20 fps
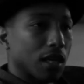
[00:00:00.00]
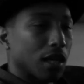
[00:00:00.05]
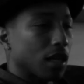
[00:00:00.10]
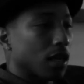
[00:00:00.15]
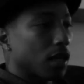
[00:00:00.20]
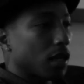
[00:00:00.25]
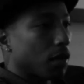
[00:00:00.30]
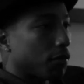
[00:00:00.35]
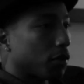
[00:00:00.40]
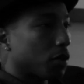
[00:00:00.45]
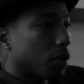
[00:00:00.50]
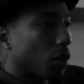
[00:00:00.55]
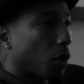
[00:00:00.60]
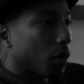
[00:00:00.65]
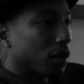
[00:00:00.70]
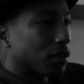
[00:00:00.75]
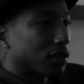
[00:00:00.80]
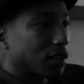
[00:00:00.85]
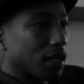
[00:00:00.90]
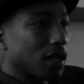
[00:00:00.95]
If you
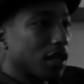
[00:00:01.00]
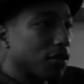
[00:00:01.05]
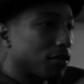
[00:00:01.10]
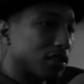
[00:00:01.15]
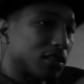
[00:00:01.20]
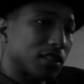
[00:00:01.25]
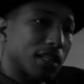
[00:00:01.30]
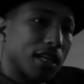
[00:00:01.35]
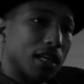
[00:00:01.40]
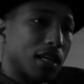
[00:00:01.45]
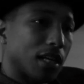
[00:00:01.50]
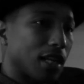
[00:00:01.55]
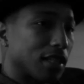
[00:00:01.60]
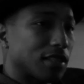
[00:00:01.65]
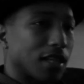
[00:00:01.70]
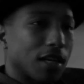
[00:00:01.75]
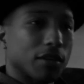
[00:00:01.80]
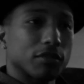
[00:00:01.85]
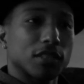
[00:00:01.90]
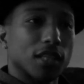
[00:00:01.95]
notice, I never said let's
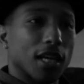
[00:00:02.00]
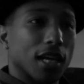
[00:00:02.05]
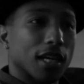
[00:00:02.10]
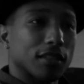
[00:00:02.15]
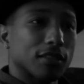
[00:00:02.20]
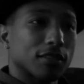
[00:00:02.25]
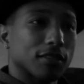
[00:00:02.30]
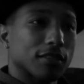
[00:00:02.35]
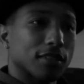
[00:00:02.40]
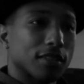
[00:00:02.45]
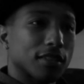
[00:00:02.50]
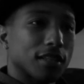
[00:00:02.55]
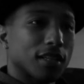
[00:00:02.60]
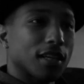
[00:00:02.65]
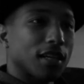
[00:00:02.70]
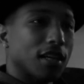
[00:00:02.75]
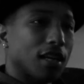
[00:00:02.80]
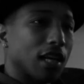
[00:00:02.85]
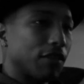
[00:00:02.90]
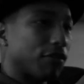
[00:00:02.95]
have sex.
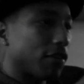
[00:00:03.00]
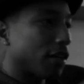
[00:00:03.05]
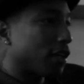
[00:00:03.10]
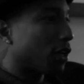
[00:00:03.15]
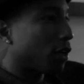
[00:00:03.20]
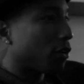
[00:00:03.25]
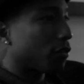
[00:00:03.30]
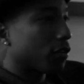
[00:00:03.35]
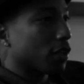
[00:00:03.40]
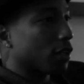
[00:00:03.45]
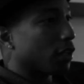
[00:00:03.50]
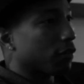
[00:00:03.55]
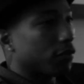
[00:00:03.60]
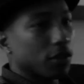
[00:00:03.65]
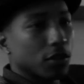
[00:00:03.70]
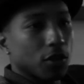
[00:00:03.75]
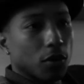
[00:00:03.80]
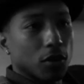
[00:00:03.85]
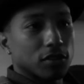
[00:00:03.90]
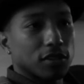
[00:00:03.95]
If
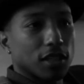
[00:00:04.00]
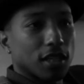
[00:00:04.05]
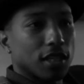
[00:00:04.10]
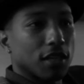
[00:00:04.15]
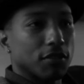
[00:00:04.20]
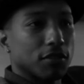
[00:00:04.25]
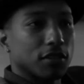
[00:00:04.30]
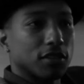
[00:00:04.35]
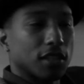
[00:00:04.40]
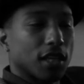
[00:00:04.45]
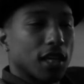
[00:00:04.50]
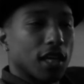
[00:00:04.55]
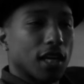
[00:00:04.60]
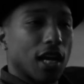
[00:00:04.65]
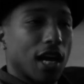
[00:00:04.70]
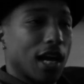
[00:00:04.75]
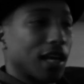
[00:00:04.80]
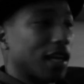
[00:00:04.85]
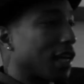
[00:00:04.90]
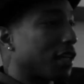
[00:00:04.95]
you notice, I never
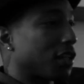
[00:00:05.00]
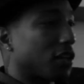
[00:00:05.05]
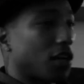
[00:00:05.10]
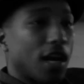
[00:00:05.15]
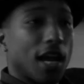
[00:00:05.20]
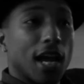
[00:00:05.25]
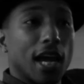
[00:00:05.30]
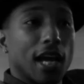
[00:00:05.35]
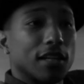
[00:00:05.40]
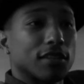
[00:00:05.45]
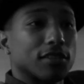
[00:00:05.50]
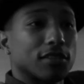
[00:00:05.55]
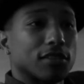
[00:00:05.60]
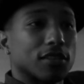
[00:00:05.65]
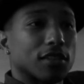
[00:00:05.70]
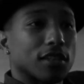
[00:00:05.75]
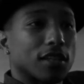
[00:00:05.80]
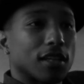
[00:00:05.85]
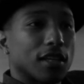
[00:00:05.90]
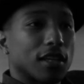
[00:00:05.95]
said I like your
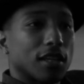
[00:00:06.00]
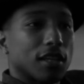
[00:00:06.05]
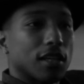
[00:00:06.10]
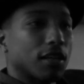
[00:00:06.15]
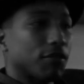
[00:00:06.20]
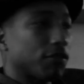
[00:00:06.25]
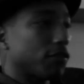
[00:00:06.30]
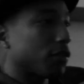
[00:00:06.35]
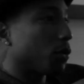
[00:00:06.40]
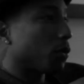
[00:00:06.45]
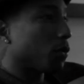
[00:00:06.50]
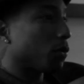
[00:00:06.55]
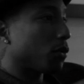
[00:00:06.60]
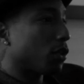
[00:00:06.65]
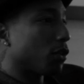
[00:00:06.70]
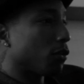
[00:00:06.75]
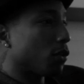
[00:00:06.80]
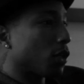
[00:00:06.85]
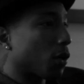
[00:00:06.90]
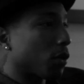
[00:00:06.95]
ass. If you
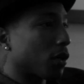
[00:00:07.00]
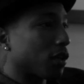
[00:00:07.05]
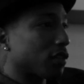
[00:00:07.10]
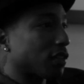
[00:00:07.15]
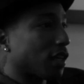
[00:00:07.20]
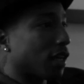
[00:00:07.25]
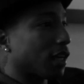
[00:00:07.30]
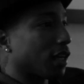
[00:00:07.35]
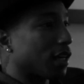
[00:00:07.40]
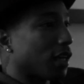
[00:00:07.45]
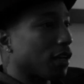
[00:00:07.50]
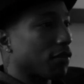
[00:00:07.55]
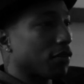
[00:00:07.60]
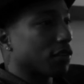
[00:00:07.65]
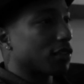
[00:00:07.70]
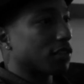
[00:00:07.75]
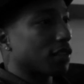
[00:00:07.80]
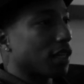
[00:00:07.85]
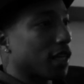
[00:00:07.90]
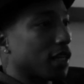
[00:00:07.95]
notice, like I never
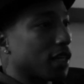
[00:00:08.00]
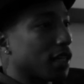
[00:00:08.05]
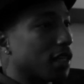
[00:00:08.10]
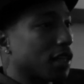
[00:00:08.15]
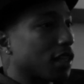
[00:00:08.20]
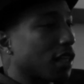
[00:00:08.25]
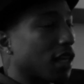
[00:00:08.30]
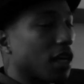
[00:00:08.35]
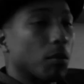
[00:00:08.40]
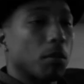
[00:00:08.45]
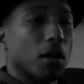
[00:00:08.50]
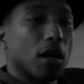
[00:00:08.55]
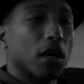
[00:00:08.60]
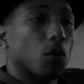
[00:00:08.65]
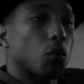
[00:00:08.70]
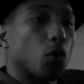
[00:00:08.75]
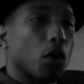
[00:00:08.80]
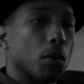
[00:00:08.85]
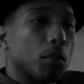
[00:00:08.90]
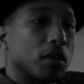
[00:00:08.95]
said anything about a
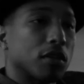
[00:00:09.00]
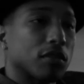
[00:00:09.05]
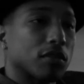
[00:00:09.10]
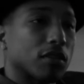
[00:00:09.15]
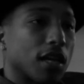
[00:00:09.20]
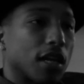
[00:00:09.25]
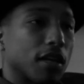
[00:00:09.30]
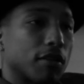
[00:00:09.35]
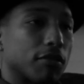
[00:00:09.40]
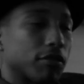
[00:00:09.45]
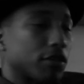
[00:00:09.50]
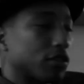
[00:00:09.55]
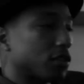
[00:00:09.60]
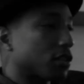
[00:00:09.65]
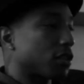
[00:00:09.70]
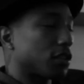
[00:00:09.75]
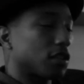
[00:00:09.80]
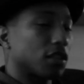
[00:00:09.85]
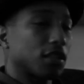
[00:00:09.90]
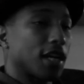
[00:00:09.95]
woman's like
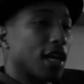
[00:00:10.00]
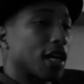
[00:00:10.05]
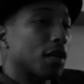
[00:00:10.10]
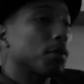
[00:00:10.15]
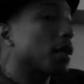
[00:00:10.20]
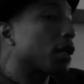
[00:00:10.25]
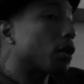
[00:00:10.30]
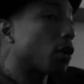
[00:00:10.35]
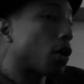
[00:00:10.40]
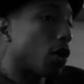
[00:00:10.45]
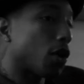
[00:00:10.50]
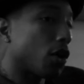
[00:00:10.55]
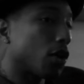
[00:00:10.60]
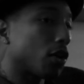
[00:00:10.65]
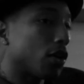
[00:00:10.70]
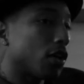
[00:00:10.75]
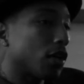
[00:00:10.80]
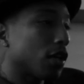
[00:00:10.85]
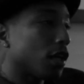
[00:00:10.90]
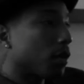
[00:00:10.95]
physical anatomy at all,
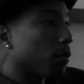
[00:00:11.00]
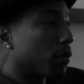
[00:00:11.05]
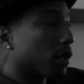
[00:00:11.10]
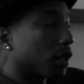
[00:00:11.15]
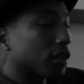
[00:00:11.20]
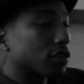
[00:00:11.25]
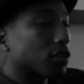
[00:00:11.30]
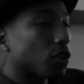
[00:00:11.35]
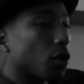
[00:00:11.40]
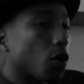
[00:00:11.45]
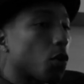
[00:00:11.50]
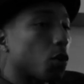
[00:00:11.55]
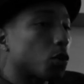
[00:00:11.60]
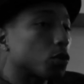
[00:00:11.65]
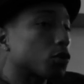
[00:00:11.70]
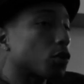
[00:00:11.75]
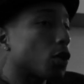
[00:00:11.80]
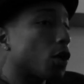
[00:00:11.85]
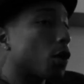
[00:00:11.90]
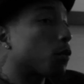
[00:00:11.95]
because the whole
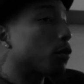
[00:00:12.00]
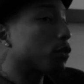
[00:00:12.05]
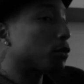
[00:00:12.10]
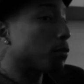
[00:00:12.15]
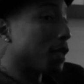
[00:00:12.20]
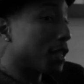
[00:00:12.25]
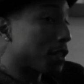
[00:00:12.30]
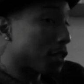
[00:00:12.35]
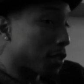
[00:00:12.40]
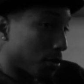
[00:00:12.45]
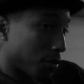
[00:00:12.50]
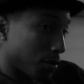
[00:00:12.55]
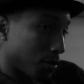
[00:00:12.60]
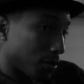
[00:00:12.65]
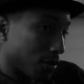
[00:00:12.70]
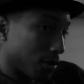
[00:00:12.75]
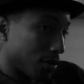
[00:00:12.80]
song was mental.